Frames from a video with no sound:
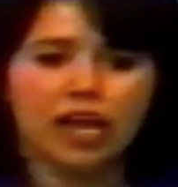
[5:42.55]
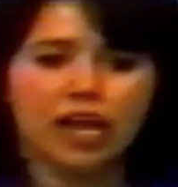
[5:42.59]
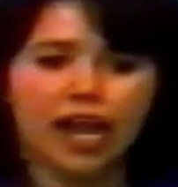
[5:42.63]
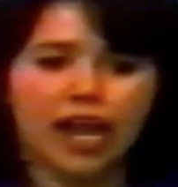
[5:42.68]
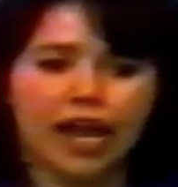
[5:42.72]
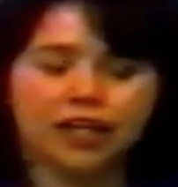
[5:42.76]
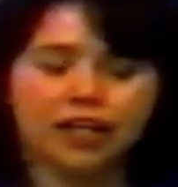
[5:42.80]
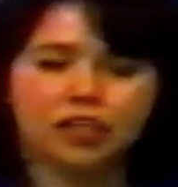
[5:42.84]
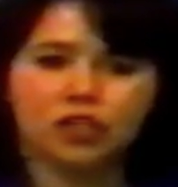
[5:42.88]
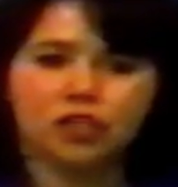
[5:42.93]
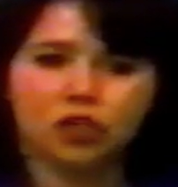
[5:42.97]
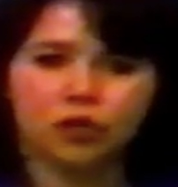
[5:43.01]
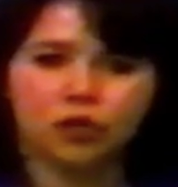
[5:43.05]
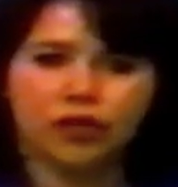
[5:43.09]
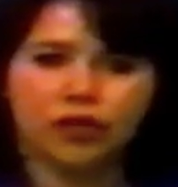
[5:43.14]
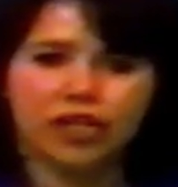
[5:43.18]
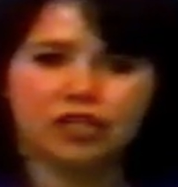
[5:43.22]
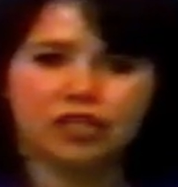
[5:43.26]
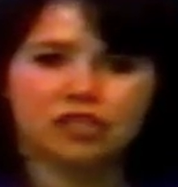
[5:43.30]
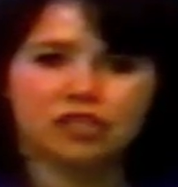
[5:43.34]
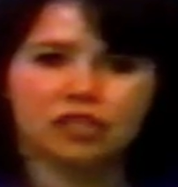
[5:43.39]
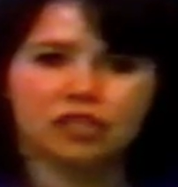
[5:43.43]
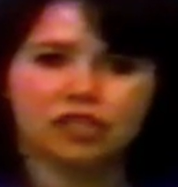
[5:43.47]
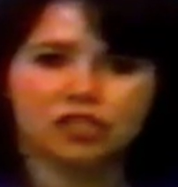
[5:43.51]
and it
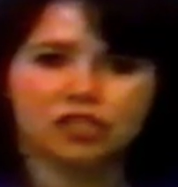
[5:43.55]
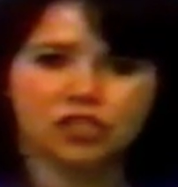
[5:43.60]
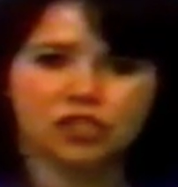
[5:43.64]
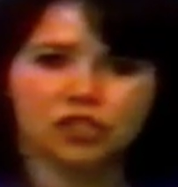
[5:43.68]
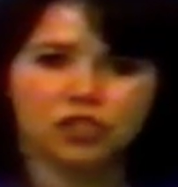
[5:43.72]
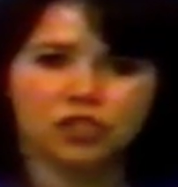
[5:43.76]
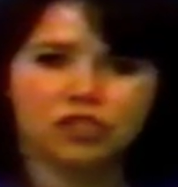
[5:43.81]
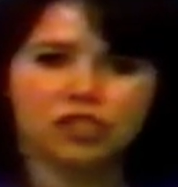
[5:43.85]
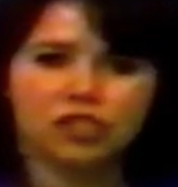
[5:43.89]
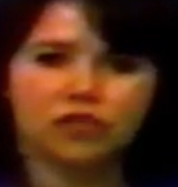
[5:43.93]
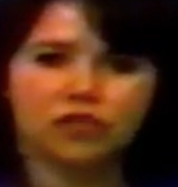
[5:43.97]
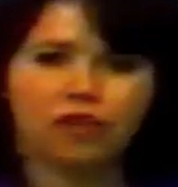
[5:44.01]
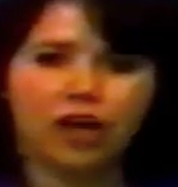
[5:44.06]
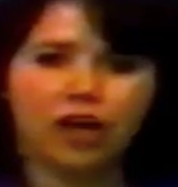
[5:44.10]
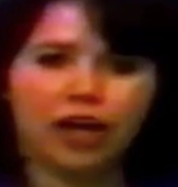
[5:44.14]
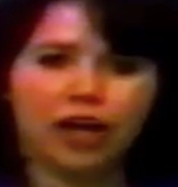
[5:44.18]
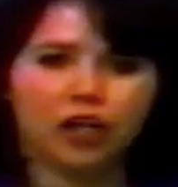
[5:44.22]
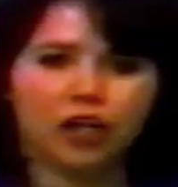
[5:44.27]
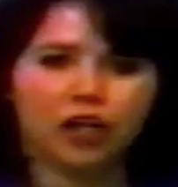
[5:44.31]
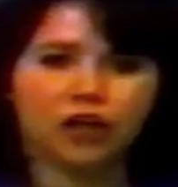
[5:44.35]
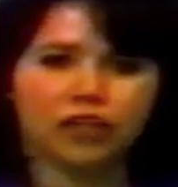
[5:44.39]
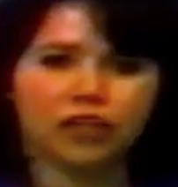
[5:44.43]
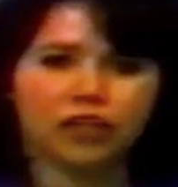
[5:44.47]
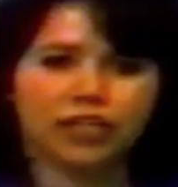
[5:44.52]
creates an exclusive
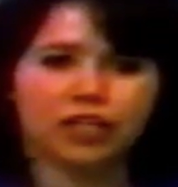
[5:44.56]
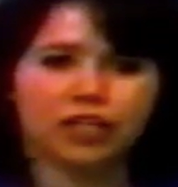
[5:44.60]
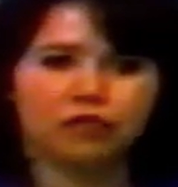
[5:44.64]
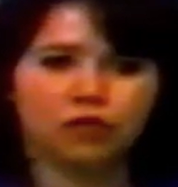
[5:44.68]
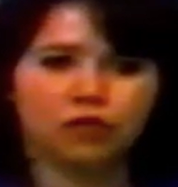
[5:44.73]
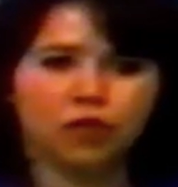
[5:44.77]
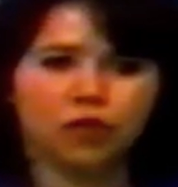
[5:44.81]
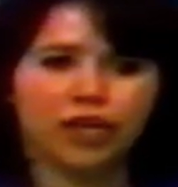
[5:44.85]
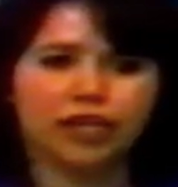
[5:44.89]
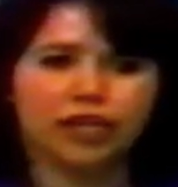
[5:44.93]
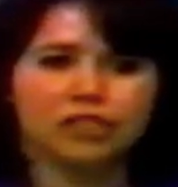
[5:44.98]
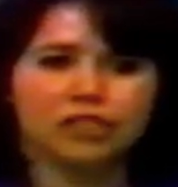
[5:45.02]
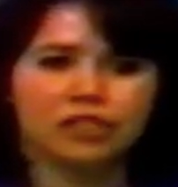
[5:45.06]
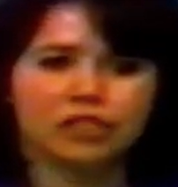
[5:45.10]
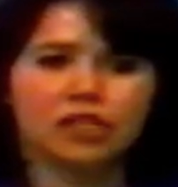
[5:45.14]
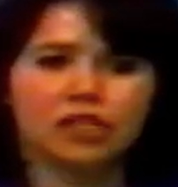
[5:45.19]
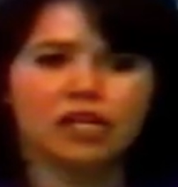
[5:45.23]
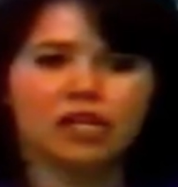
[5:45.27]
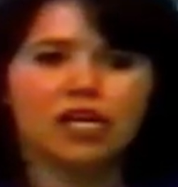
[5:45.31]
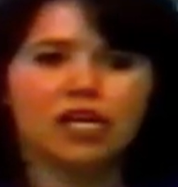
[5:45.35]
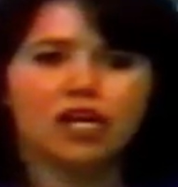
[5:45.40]
hierarchy of rights.